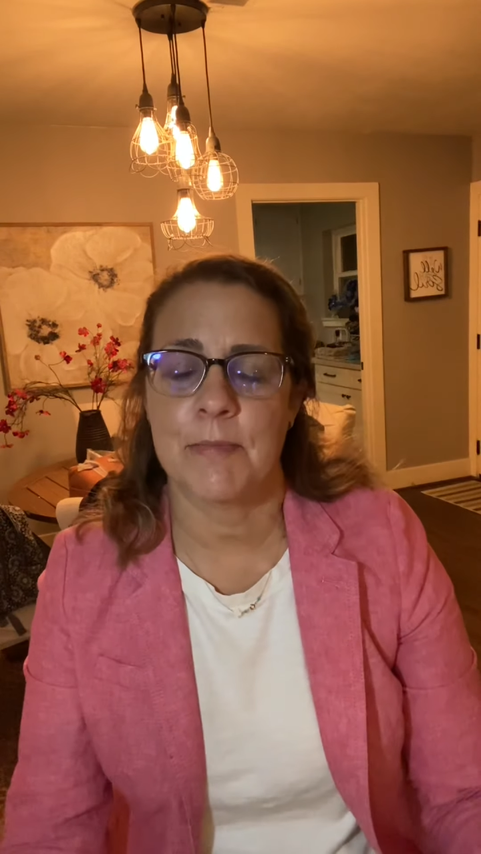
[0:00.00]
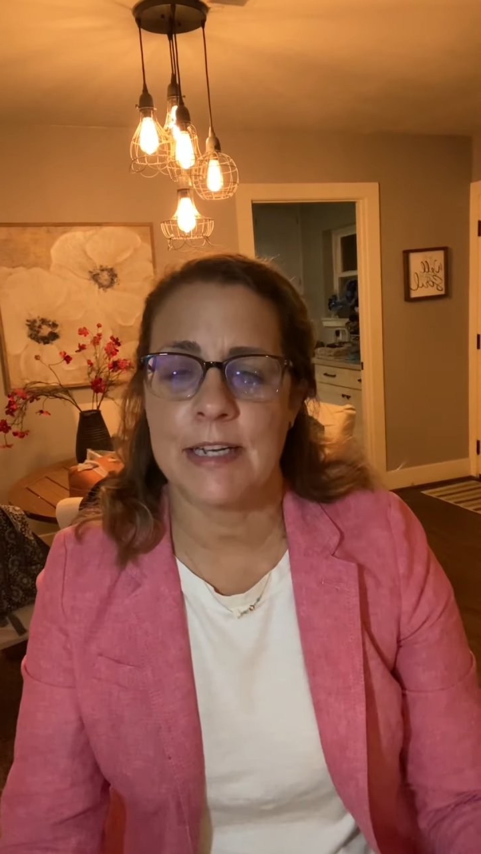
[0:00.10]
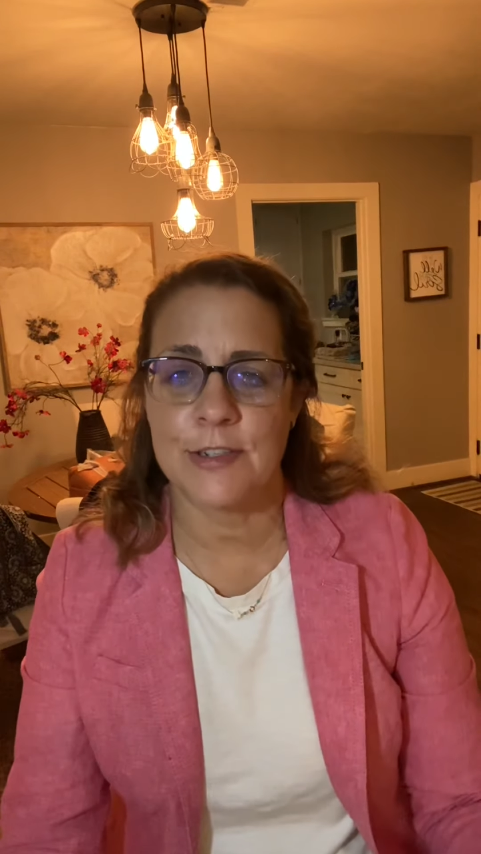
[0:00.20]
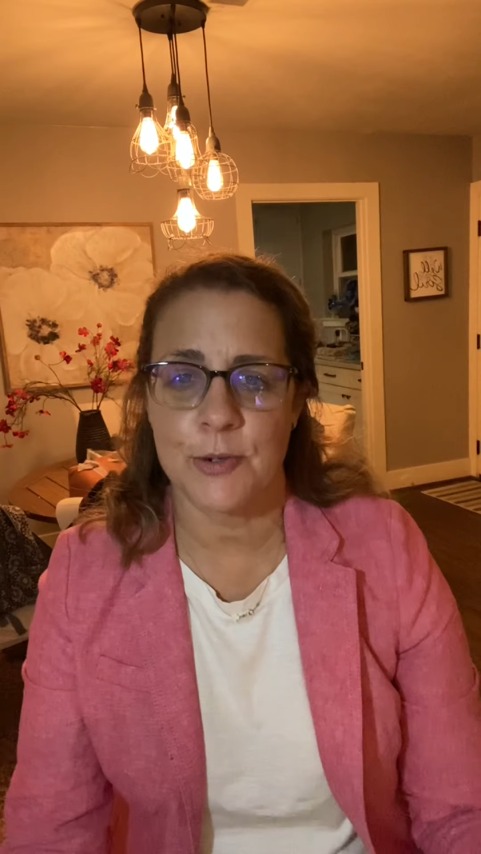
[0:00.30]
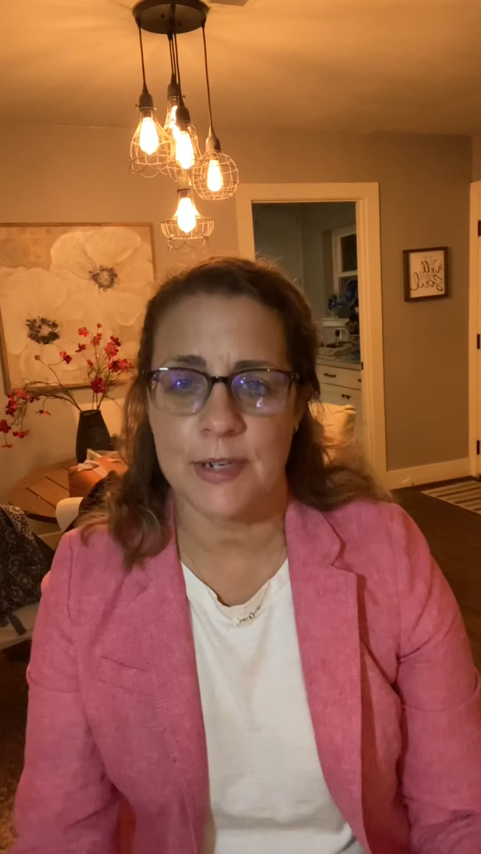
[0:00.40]

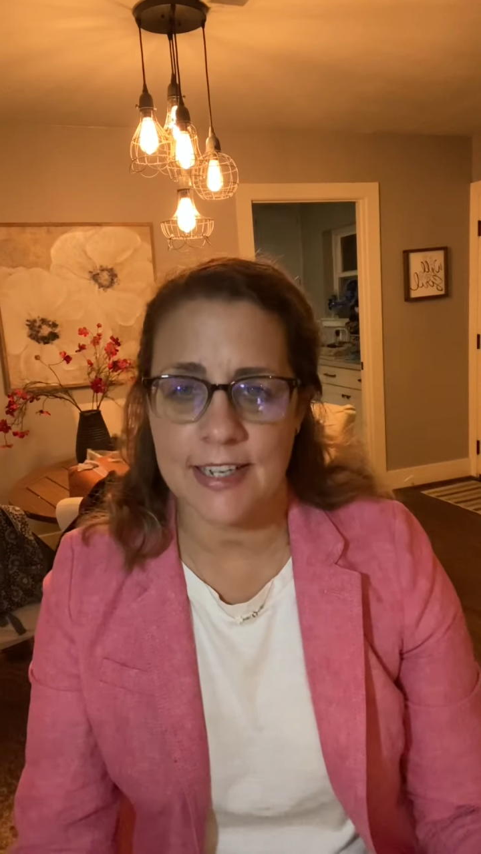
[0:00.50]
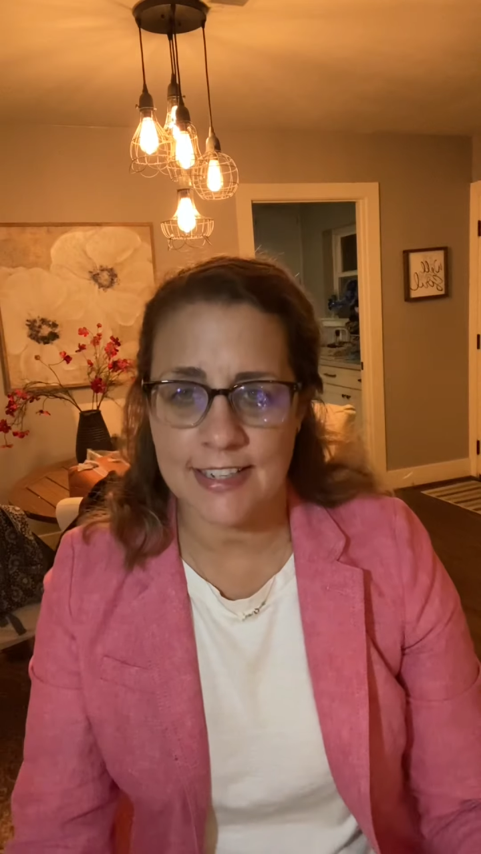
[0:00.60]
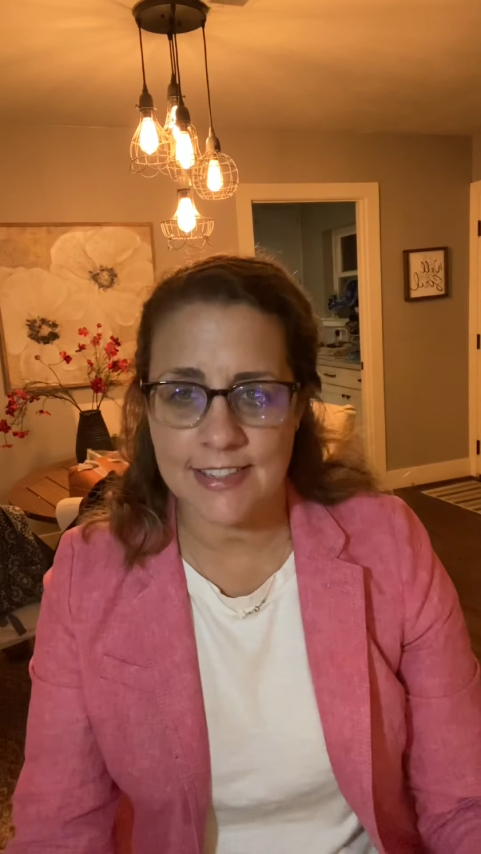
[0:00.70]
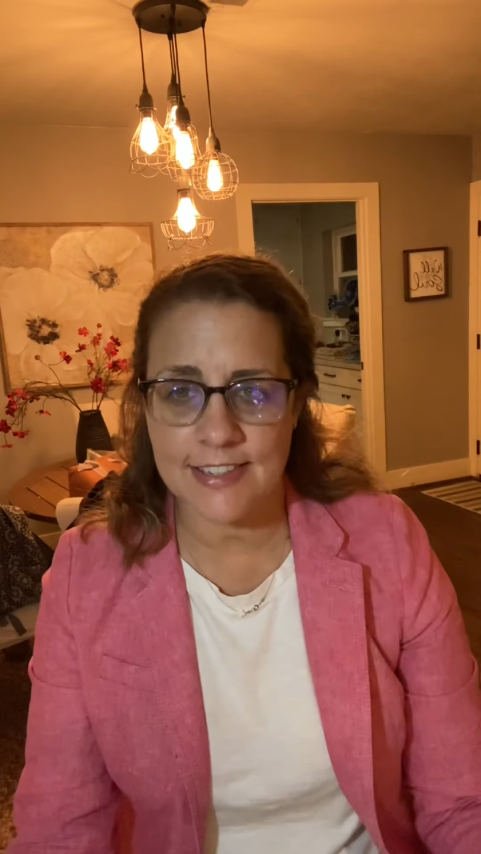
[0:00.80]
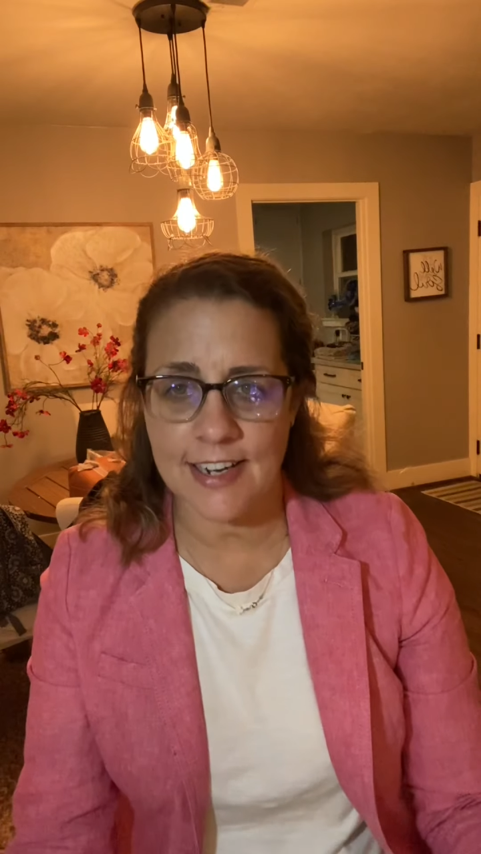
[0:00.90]
in doing
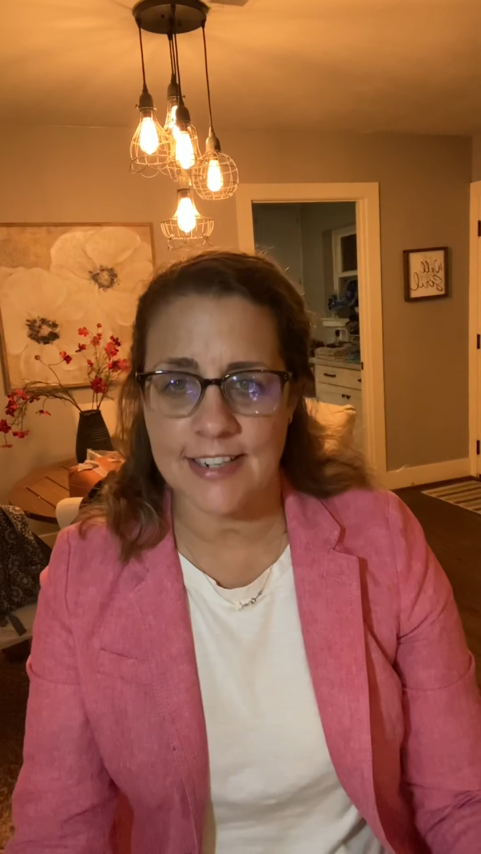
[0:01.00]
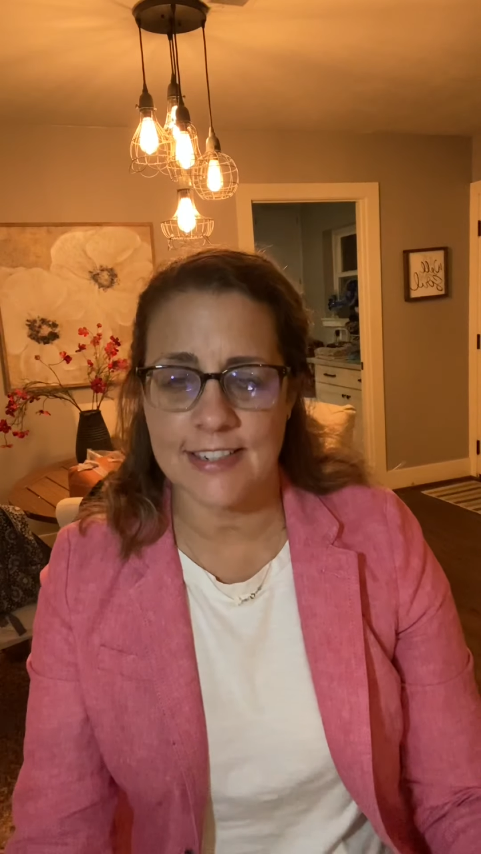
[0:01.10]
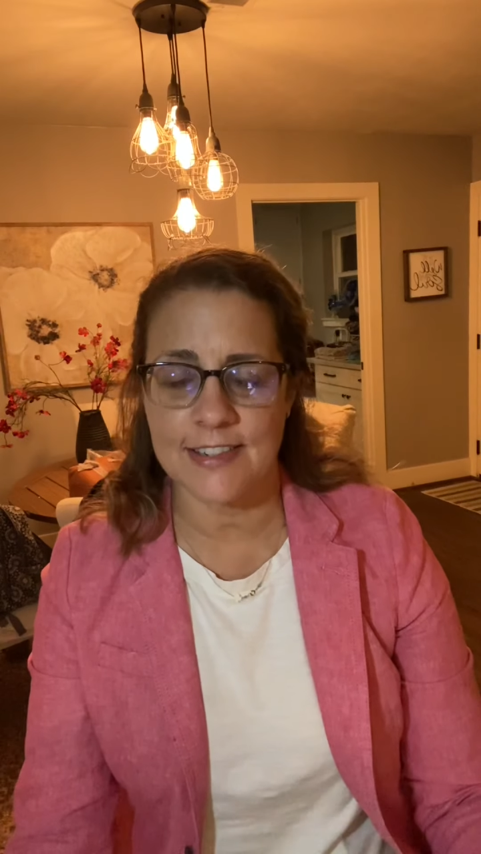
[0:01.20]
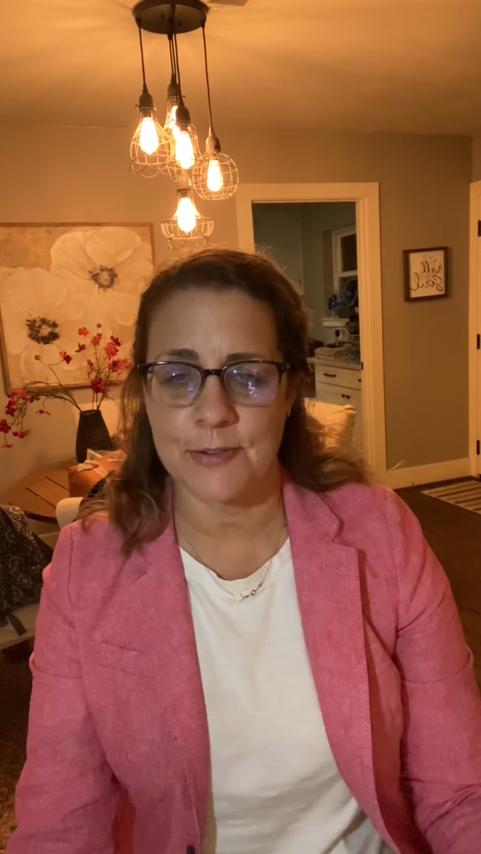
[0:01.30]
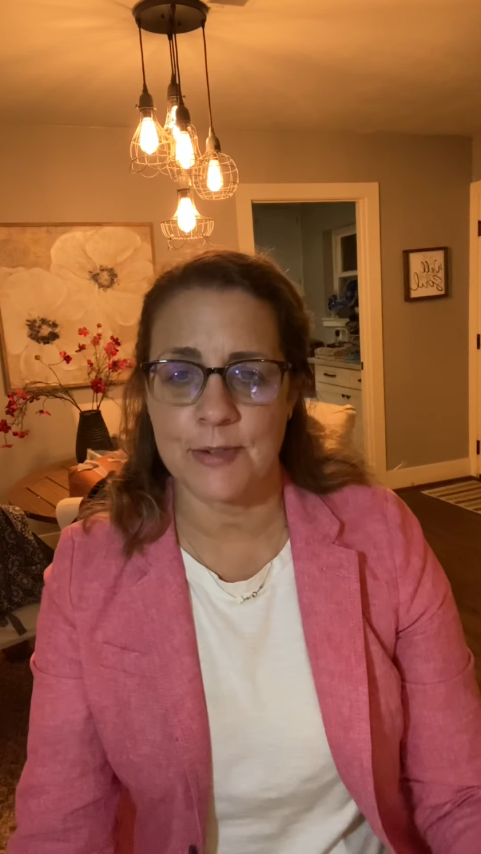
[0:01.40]
his
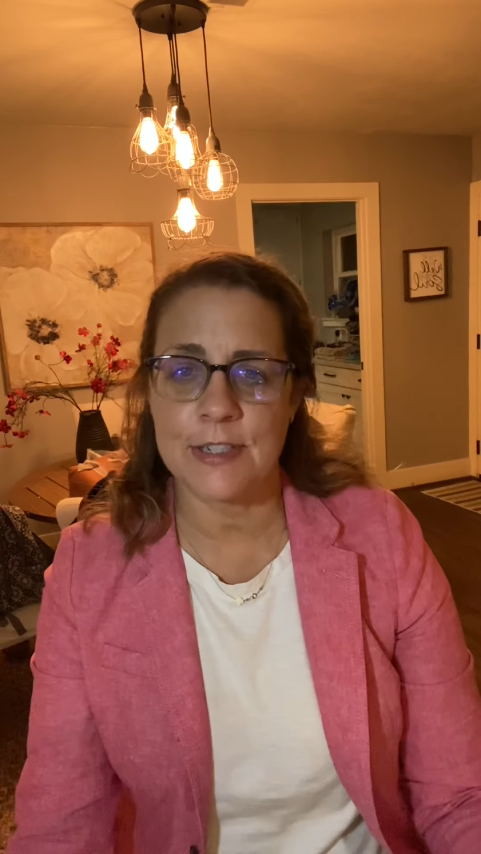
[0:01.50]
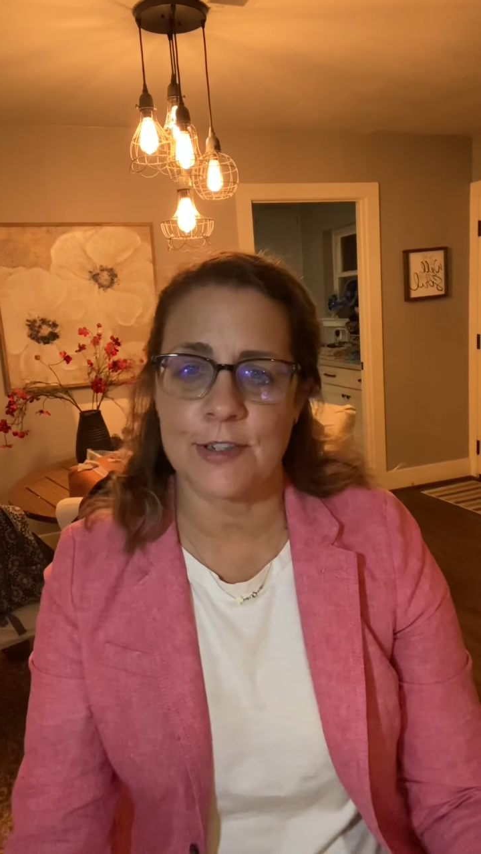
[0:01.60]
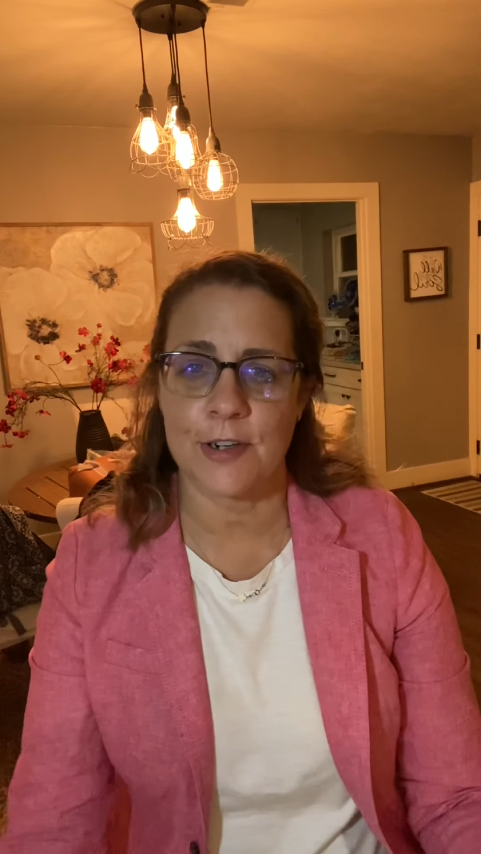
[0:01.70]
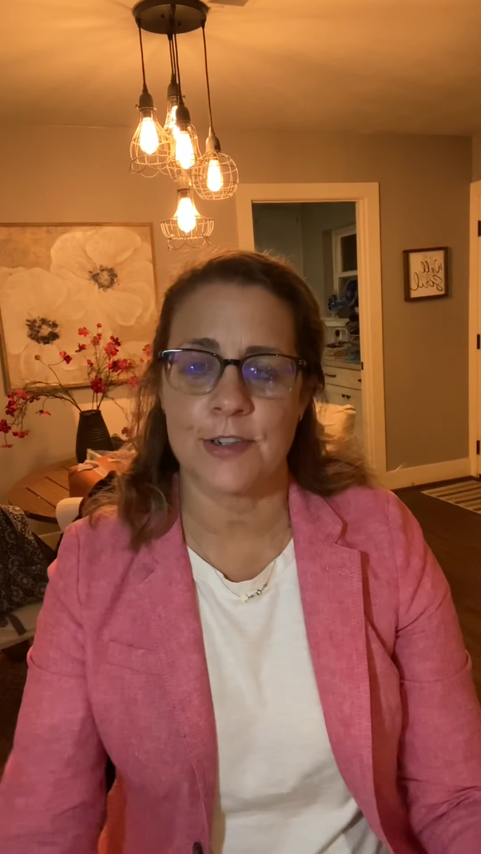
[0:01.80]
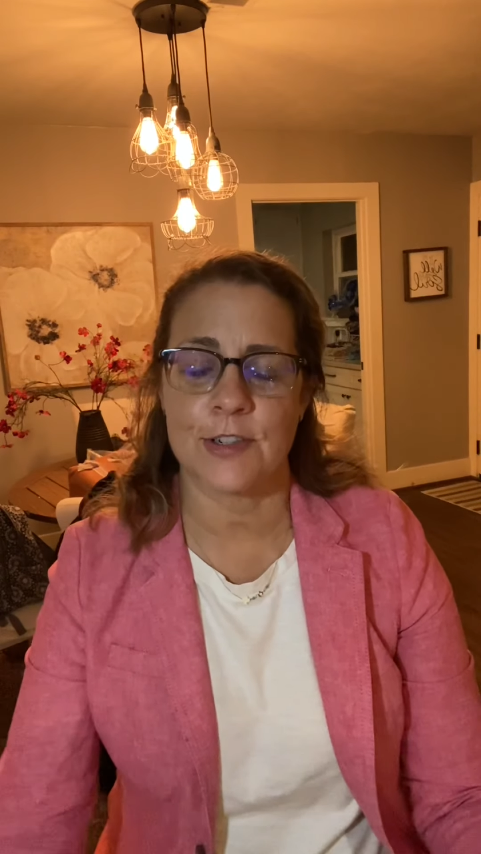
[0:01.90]
studies and
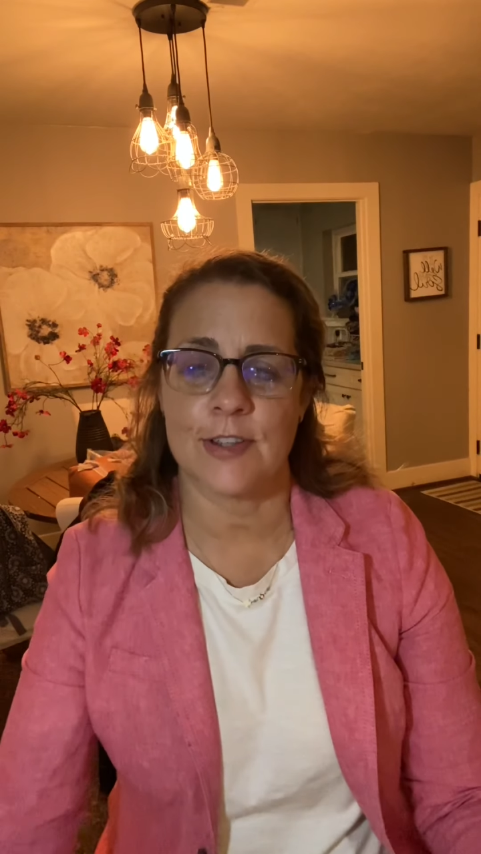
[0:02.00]
research,